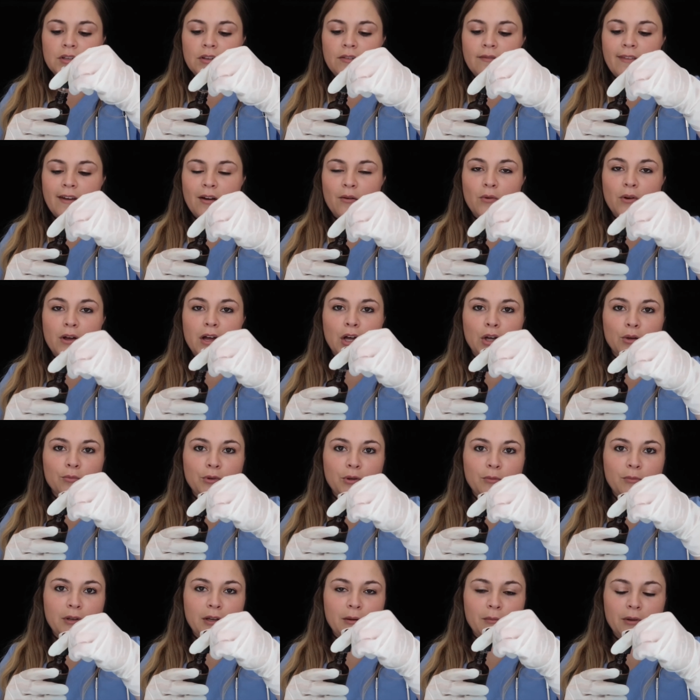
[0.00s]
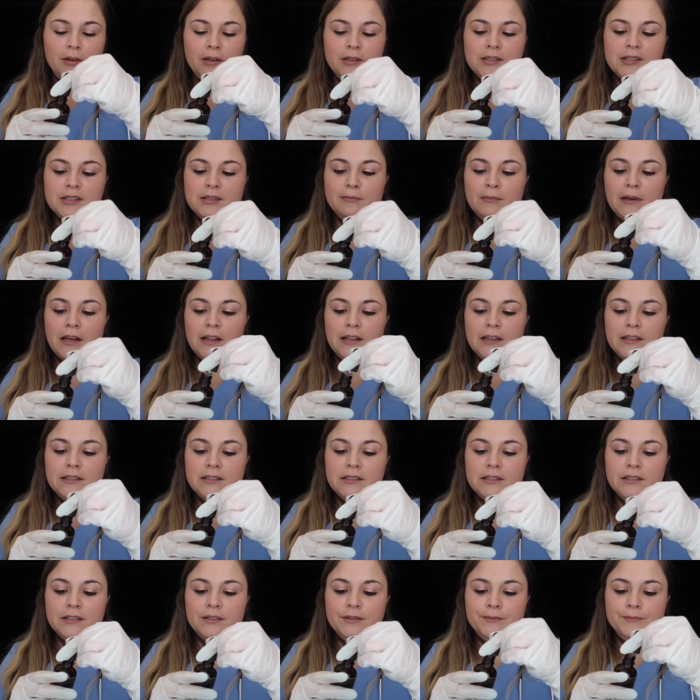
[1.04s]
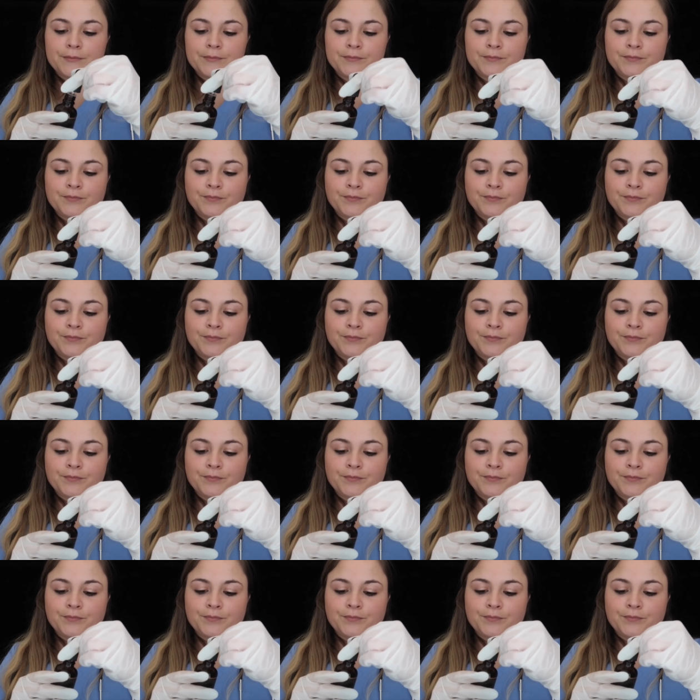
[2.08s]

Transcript: See if that will help you be able to smell it.